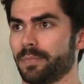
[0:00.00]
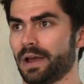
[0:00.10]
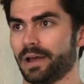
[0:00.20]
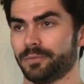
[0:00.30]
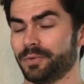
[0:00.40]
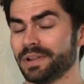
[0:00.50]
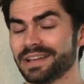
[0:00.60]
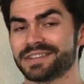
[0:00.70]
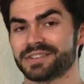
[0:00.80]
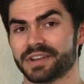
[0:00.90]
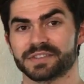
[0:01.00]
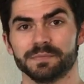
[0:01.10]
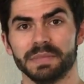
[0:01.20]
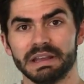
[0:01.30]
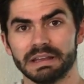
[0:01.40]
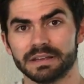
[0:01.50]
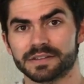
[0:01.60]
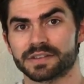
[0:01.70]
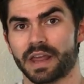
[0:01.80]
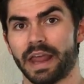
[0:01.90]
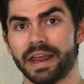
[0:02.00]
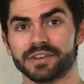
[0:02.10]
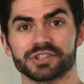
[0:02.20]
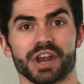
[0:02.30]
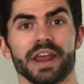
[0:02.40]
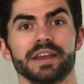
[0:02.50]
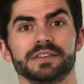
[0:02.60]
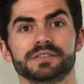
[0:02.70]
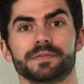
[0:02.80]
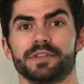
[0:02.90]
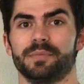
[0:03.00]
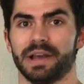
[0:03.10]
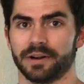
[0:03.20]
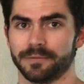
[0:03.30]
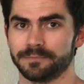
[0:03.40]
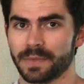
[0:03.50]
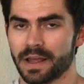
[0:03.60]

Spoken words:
really just means a change for the better.